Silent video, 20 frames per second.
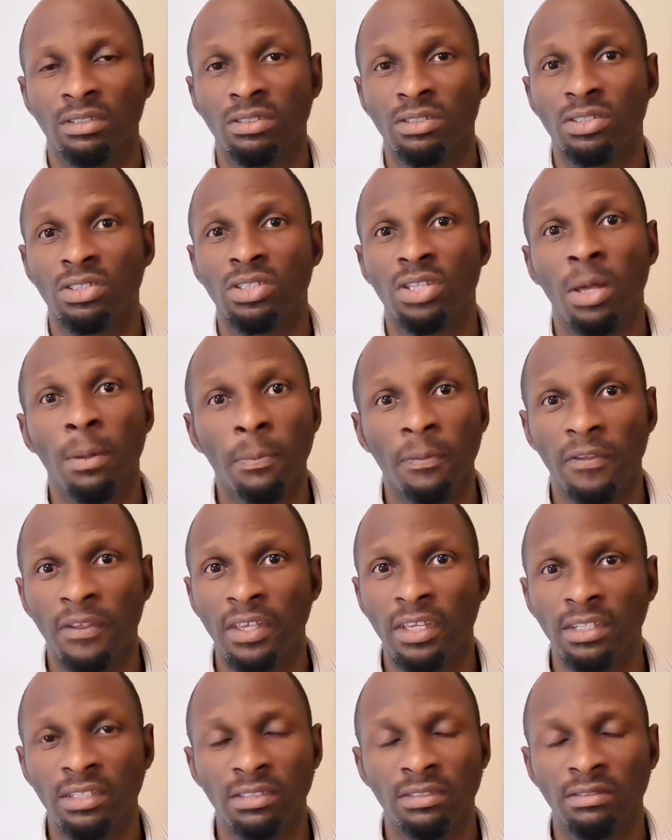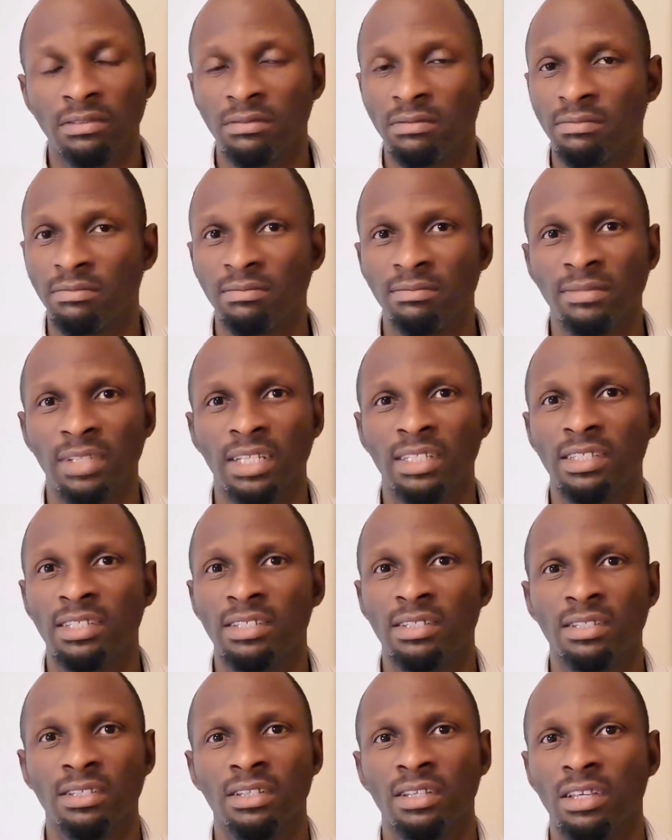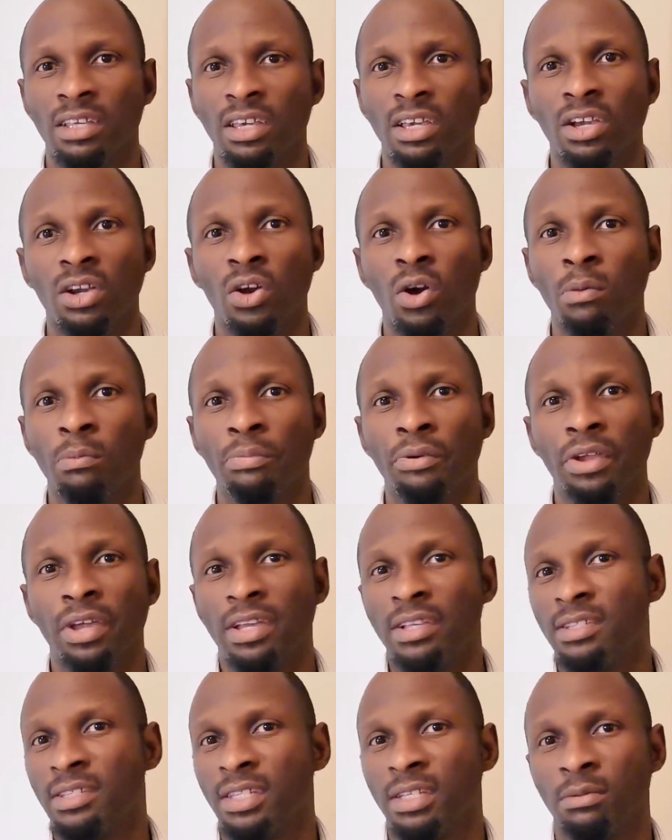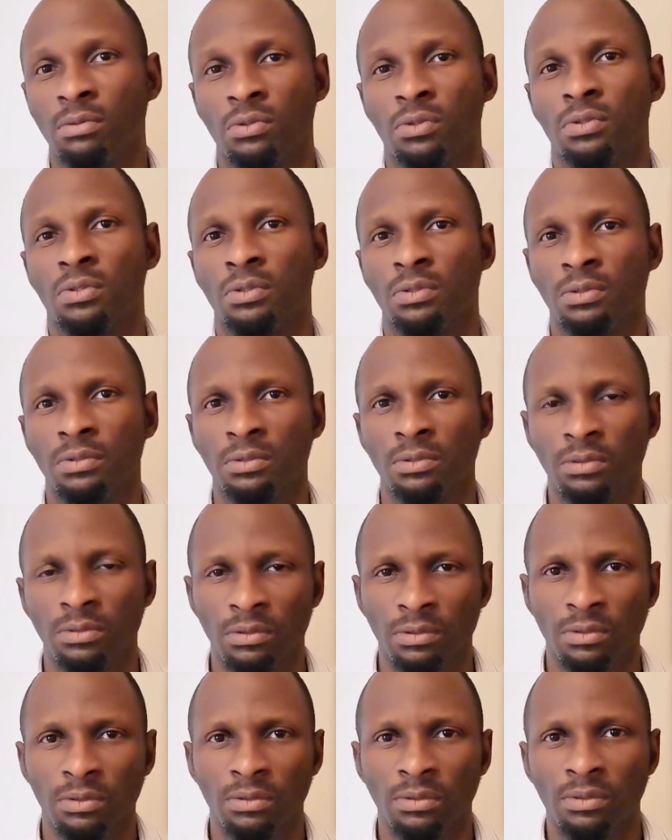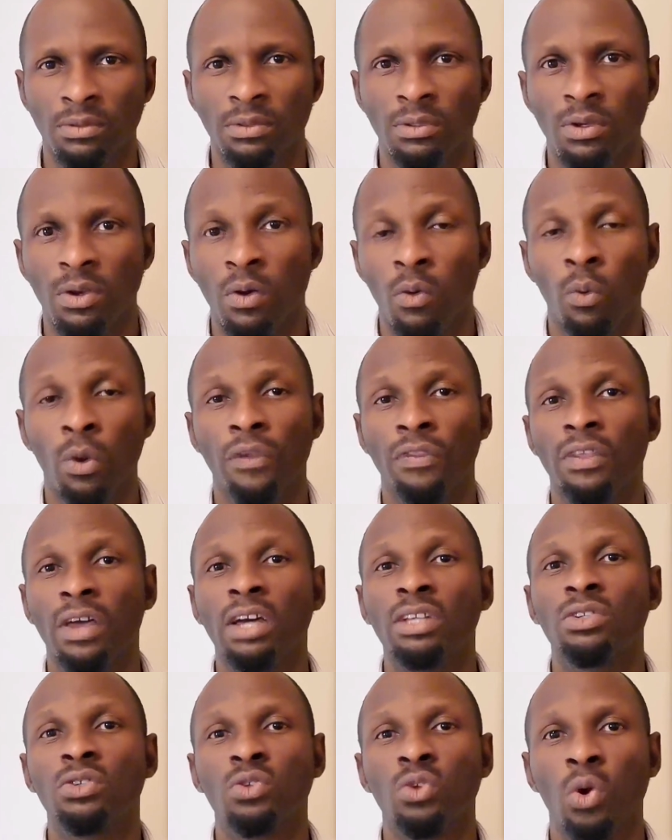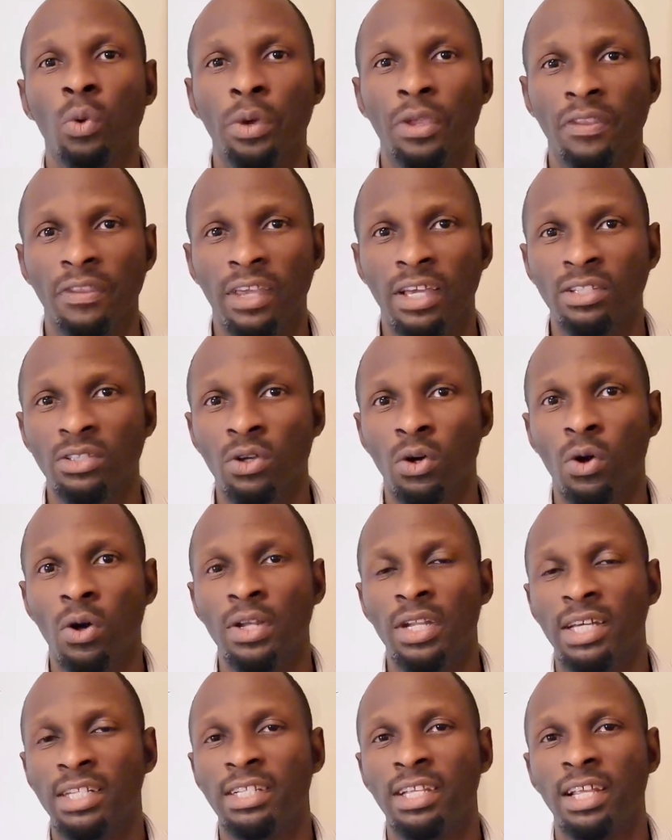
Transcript: something that is incomprehensible, without knowing that on a